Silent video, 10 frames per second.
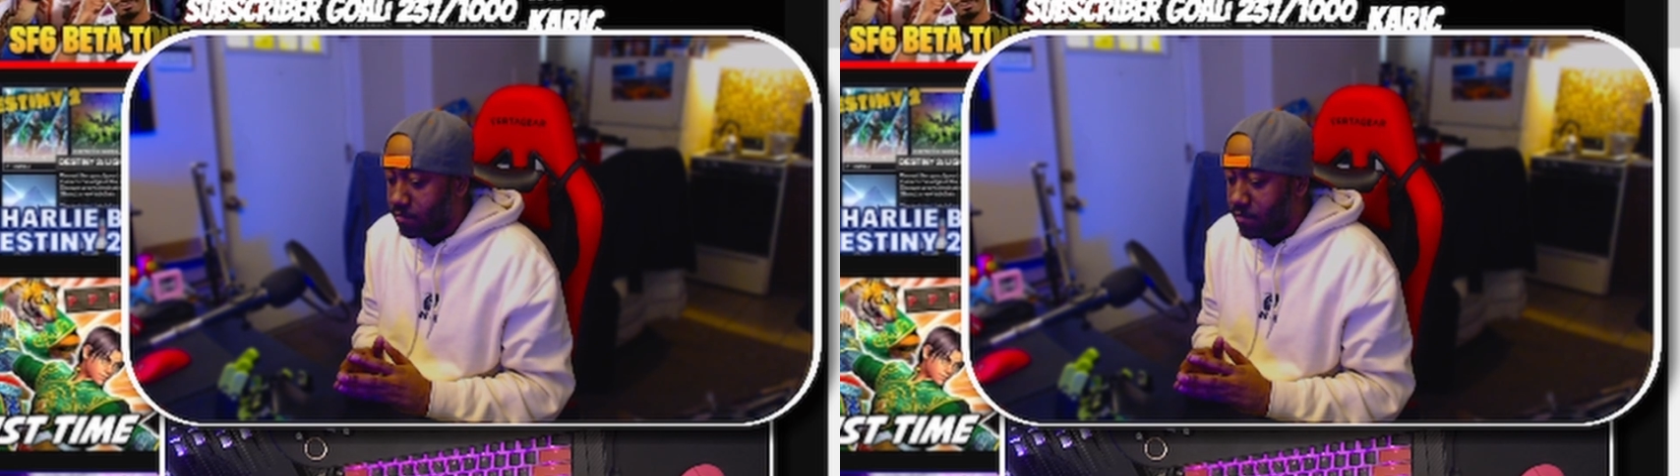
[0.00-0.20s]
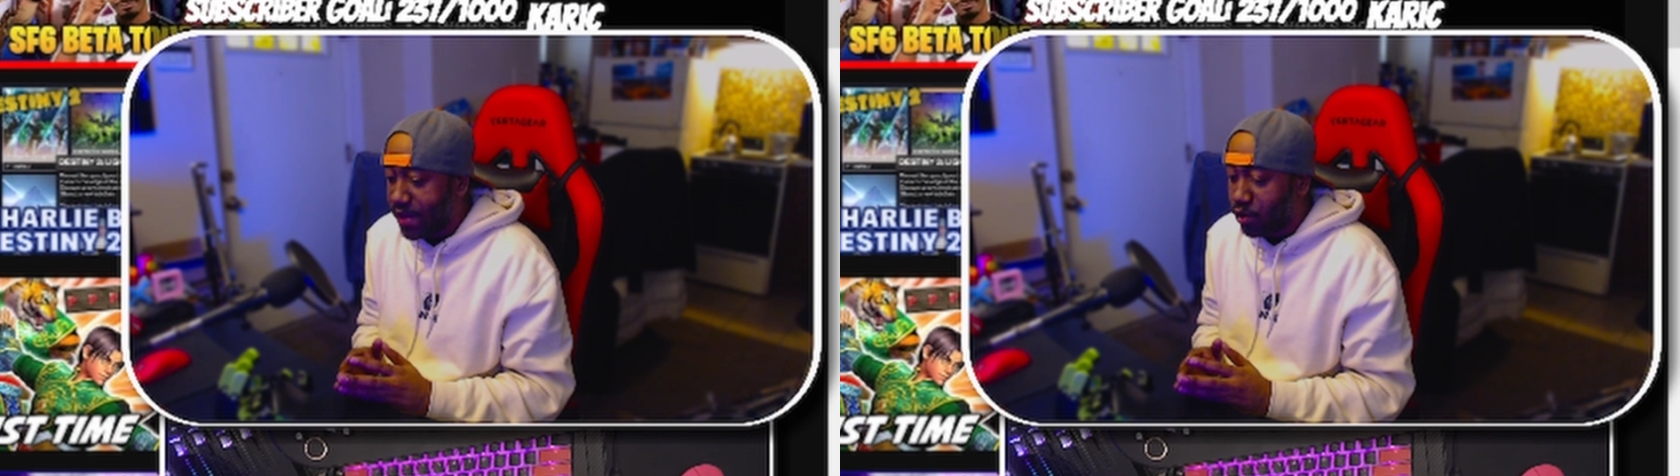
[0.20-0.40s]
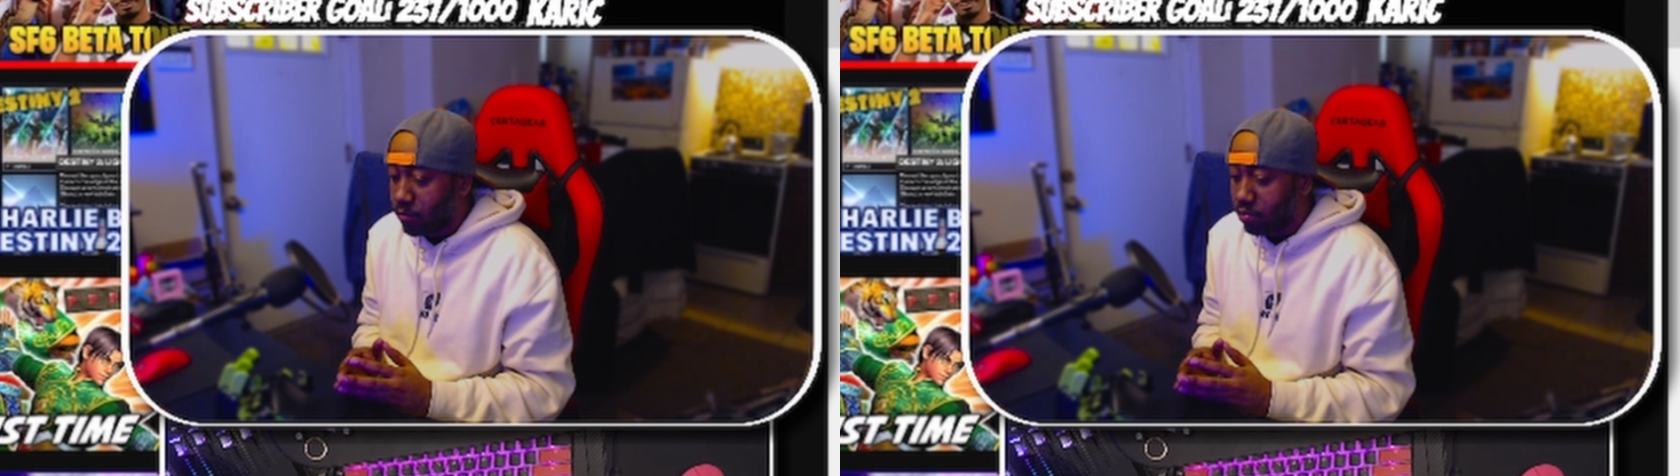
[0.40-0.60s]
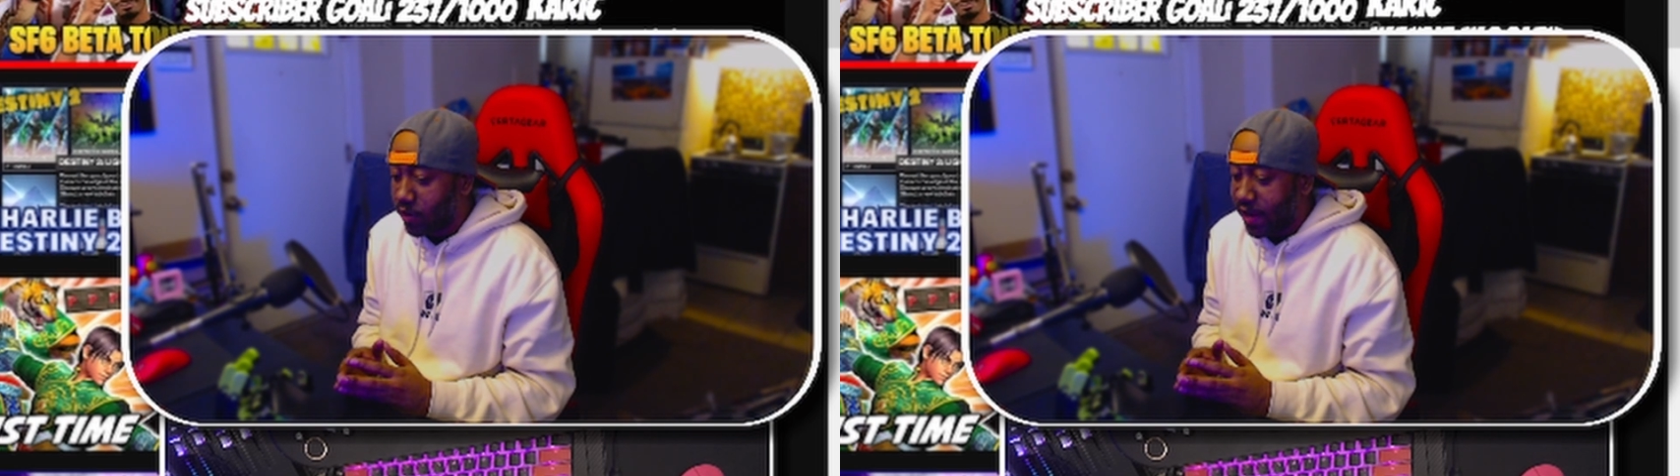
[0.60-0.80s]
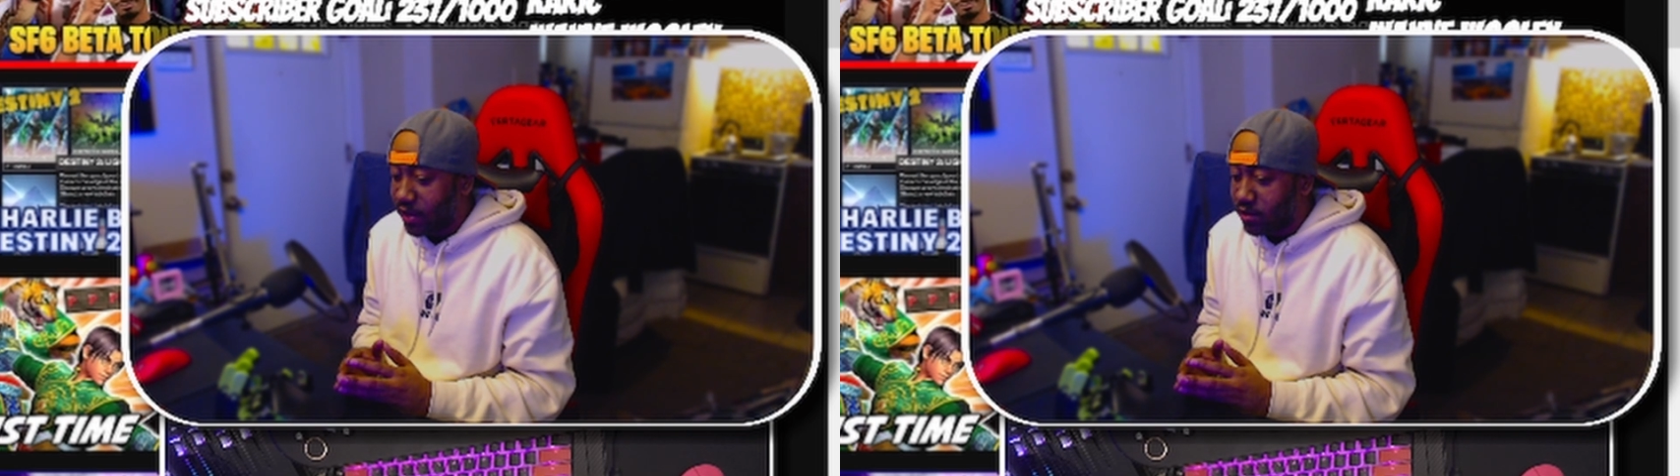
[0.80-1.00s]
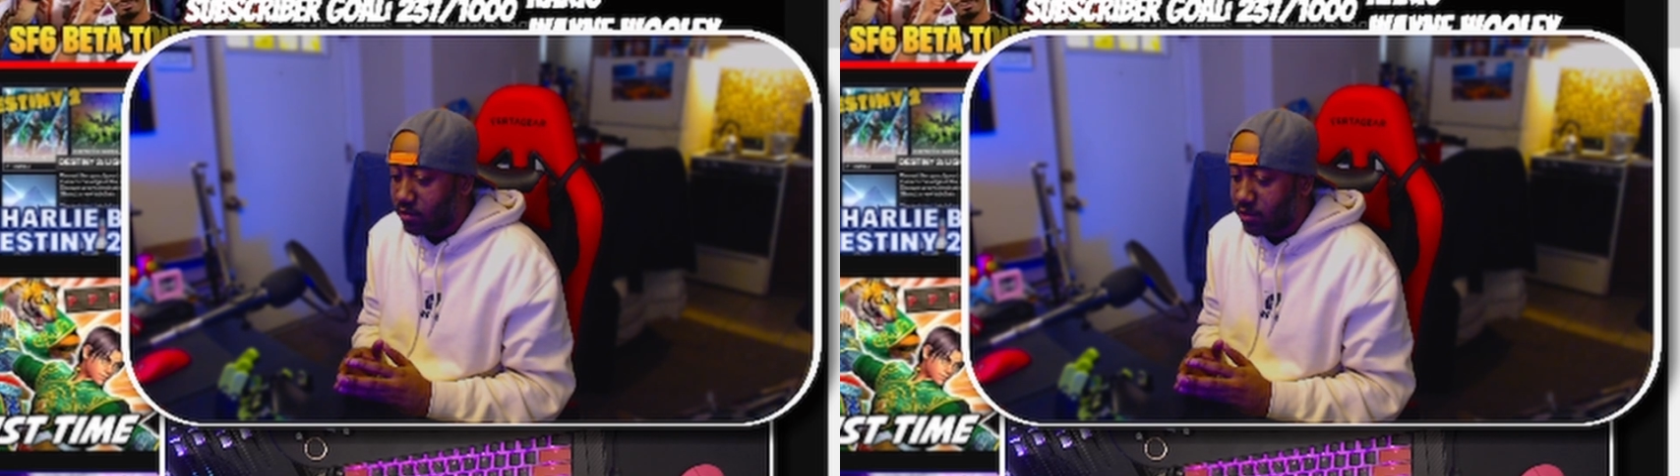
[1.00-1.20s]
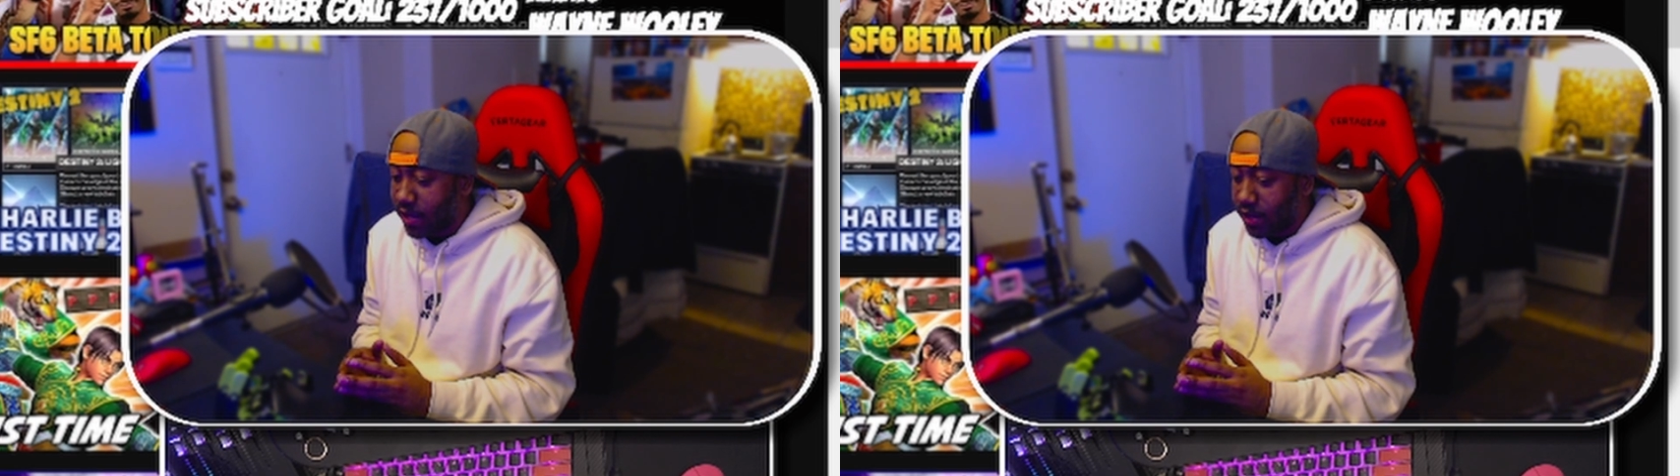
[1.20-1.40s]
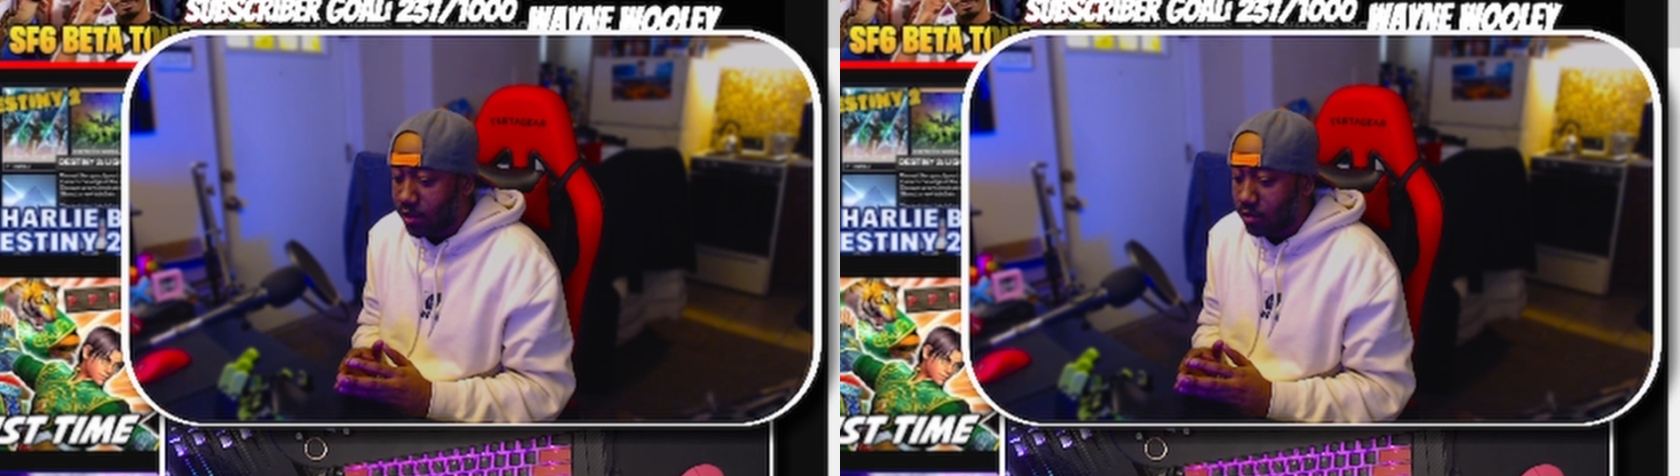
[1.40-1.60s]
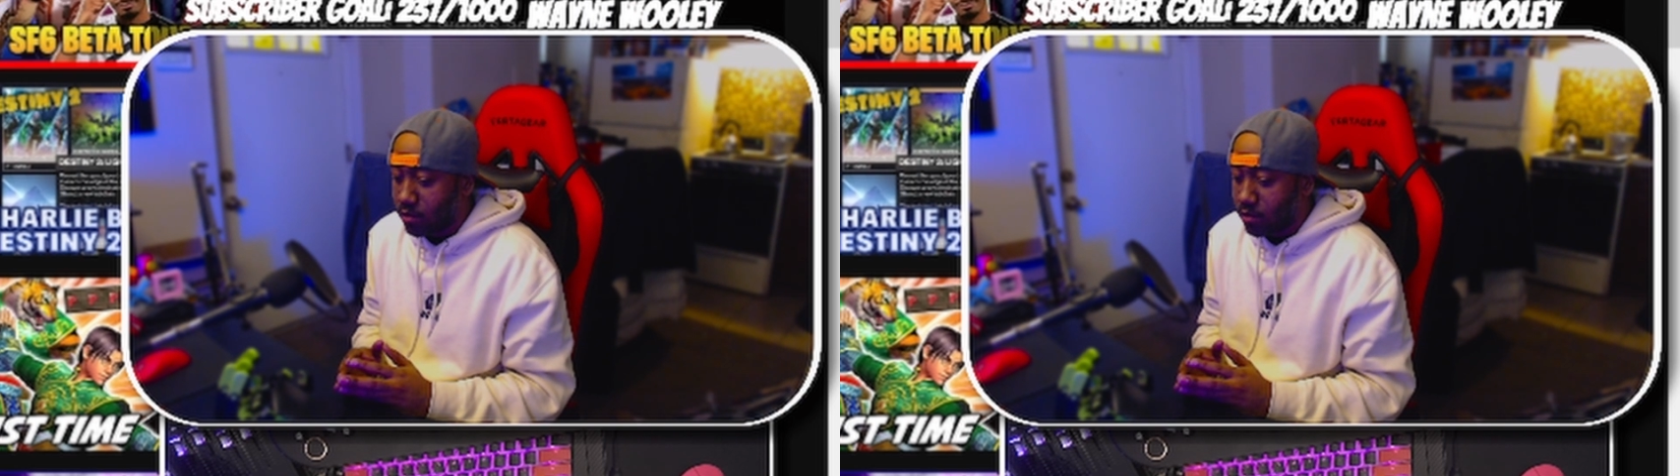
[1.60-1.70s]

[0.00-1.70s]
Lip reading: make or break like